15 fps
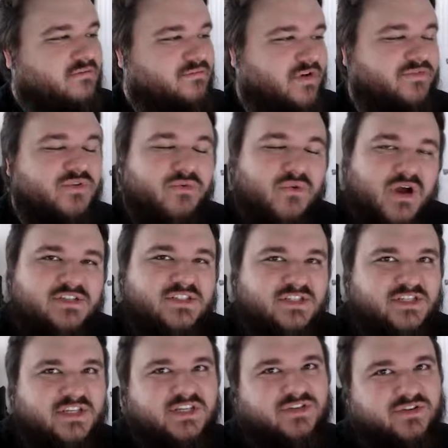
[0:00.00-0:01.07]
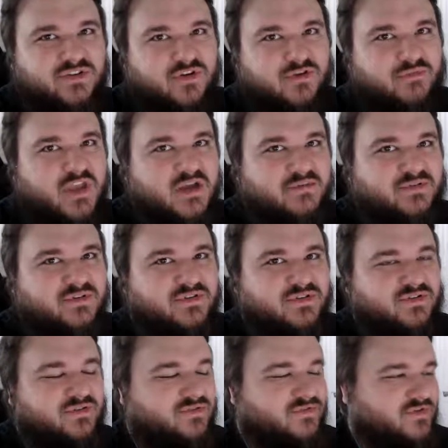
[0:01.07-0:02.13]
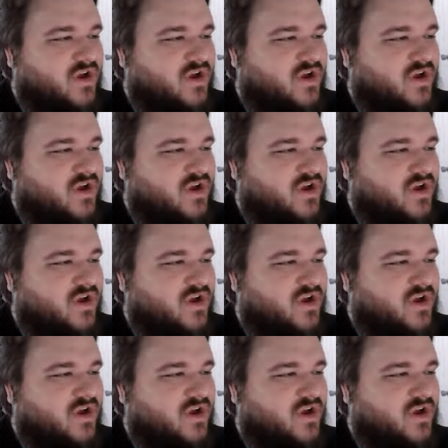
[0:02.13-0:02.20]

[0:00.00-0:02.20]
But if you watch the teacher, you'll be able to